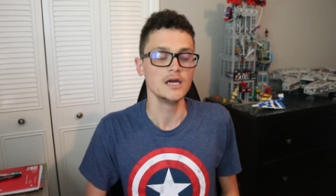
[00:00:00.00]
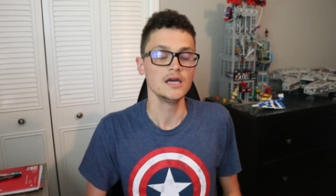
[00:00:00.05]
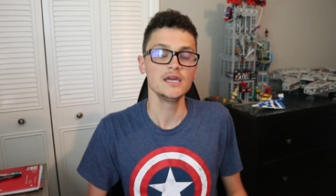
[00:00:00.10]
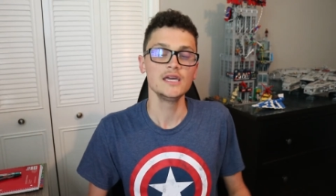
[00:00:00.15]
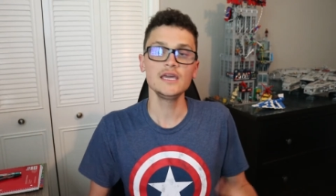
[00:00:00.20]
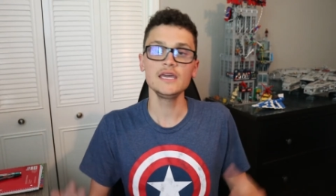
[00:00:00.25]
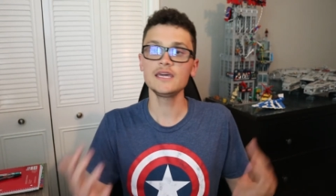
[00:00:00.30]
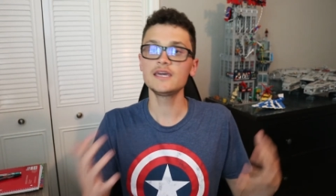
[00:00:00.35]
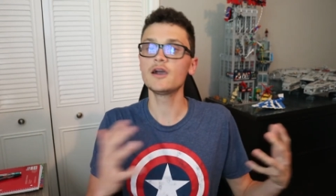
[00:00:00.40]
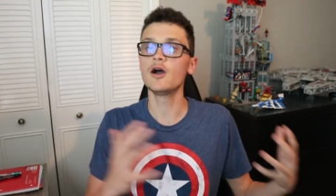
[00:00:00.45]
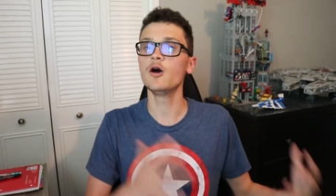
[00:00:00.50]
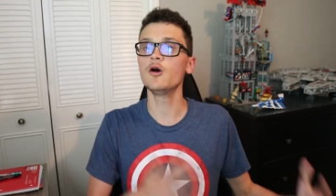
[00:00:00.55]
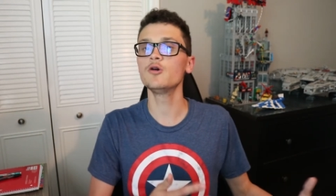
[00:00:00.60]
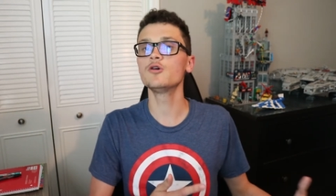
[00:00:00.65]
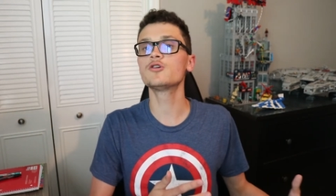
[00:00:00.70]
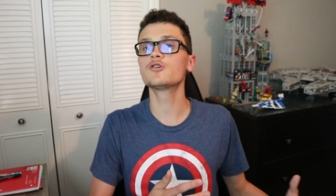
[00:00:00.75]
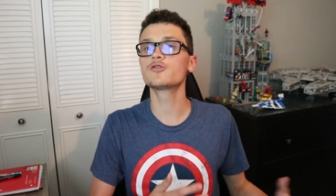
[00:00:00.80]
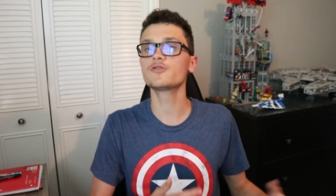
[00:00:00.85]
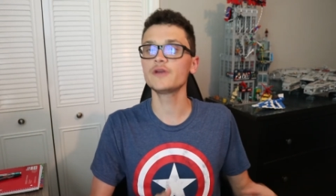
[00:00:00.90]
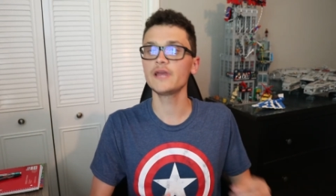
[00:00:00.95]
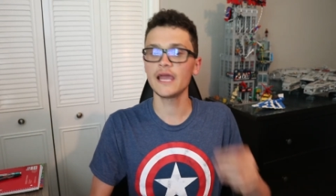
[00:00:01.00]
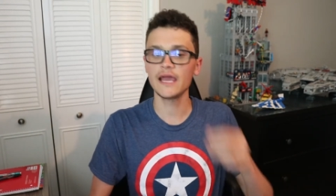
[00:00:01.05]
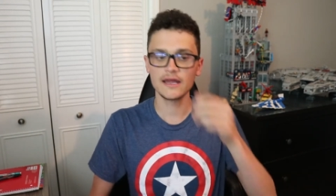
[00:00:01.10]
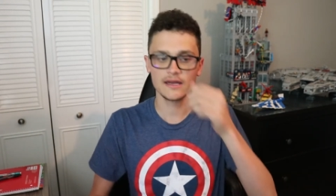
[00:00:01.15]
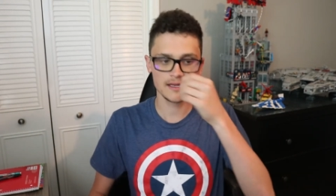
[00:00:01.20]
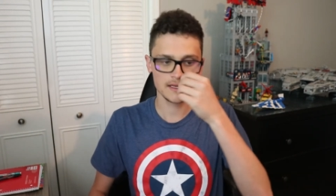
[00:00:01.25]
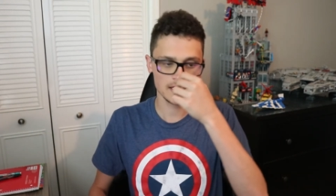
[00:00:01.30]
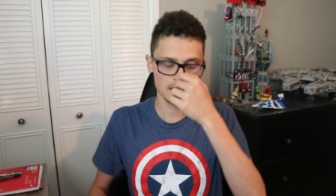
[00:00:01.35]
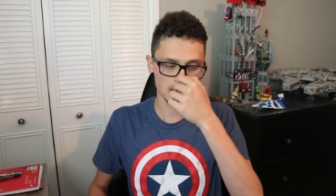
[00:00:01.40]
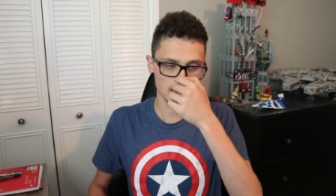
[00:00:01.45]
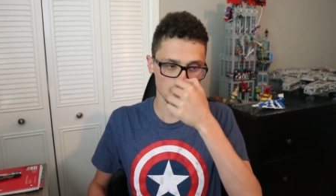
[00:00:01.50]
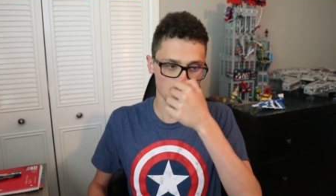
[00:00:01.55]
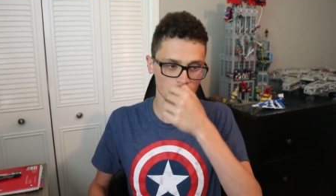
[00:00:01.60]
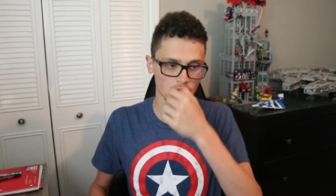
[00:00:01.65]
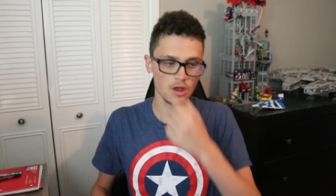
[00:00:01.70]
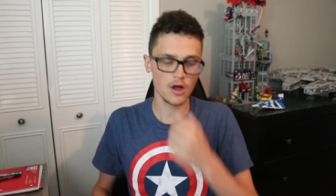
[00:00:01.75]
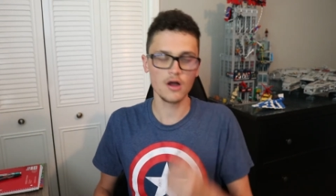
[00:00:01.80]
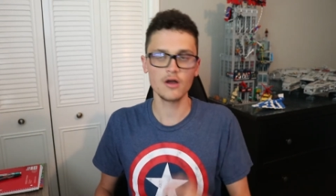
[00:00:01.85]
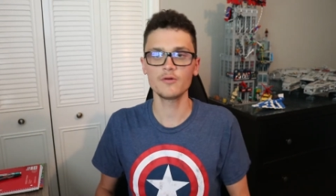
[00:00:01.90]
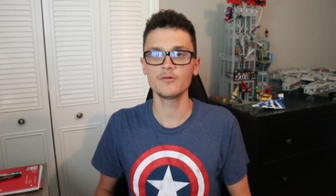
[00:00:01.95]
he co-created it
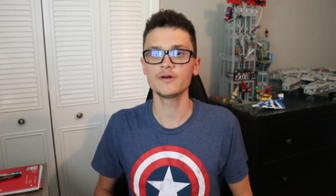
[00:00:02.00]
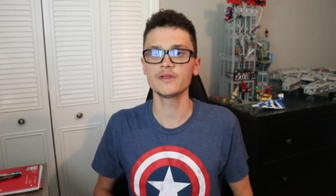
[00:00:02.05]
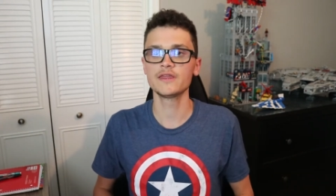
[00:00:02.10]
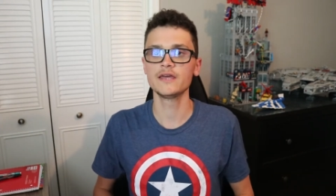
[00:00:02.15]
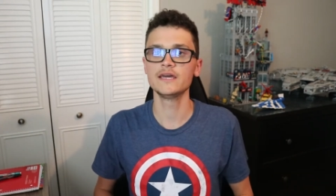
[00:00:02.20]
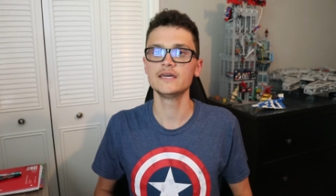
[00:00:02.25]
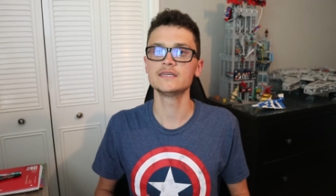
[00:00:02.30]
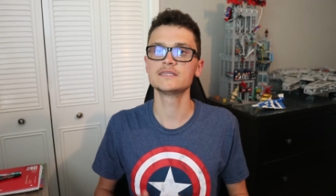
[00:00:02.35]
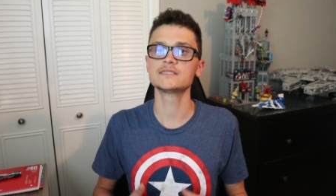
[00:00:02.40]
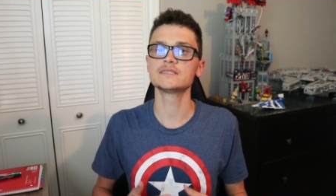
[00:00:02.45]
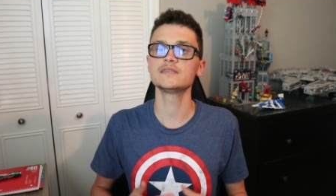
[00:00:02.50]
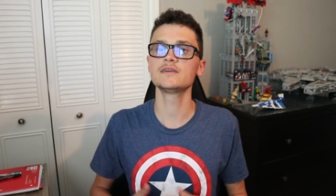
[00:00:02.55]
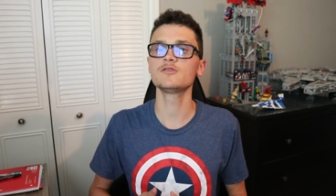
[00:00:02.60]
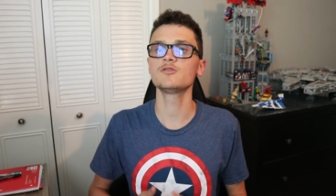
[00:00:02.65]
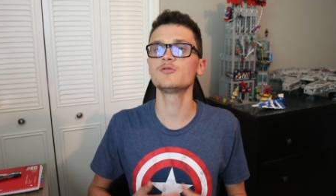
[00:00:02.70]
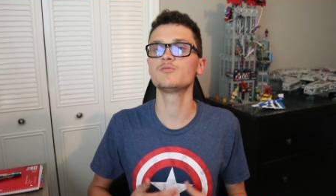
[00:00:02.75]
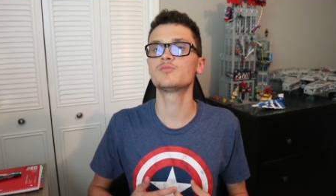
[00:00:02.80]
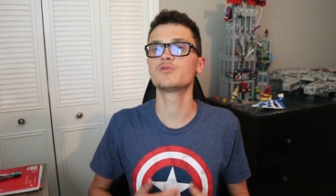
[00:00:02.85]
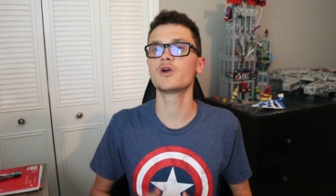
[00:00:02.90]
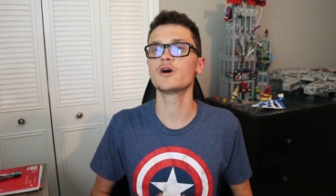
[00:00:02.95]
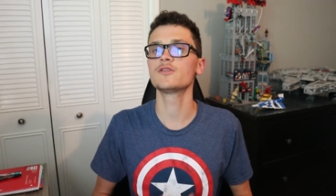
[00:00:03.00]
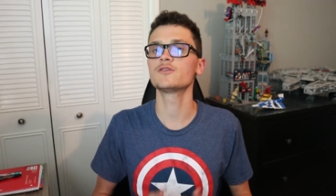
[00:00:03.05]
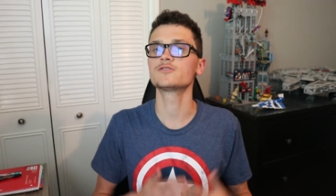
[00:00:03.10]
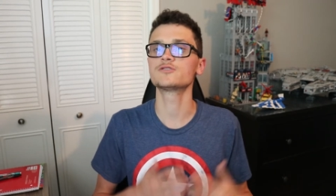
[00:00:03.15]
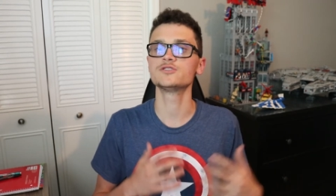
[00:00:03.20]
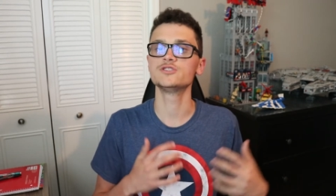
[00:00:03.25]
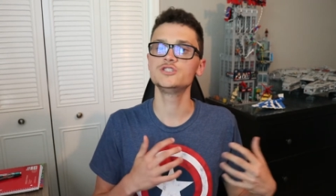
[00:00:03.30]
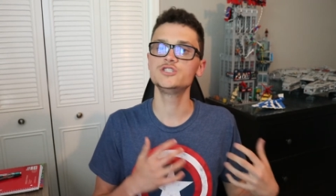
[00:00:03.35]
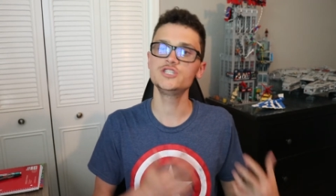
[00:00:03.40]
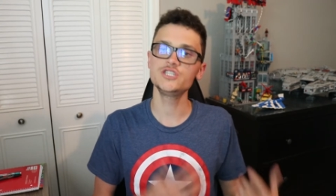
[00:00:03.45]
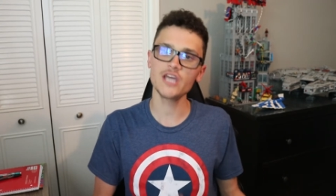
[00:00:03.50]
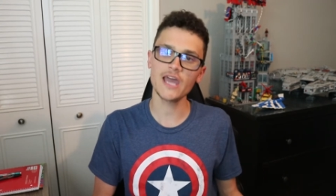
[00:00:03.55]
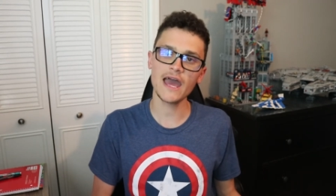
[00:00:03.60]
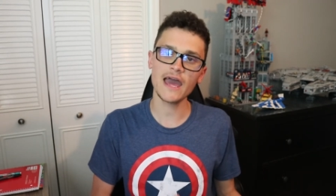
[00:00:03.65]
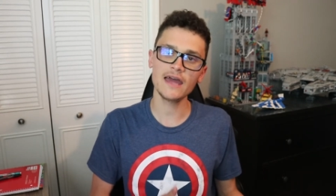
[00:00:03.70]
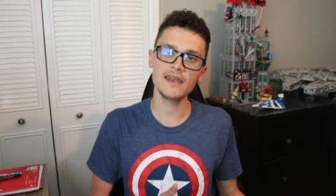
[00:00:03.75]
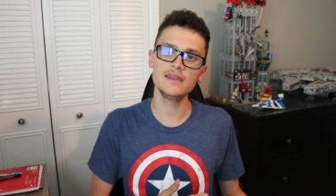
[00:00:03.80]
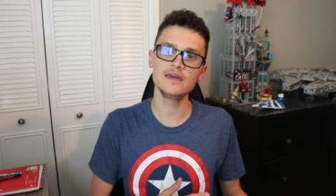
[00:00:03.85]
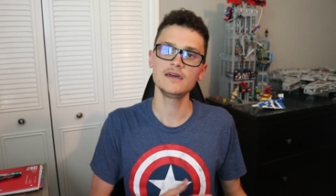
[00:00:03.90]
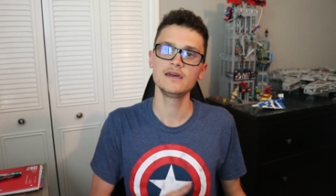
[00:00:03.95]
along with his little brother
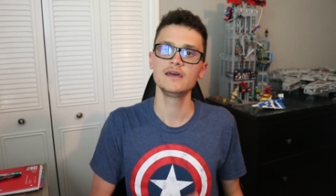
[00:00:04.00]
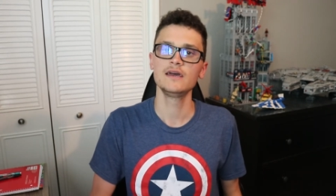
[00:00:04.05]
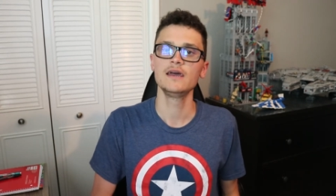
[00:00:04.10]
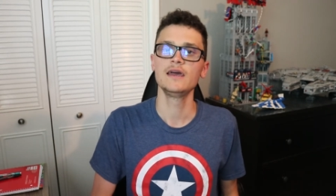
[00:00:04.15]
Jed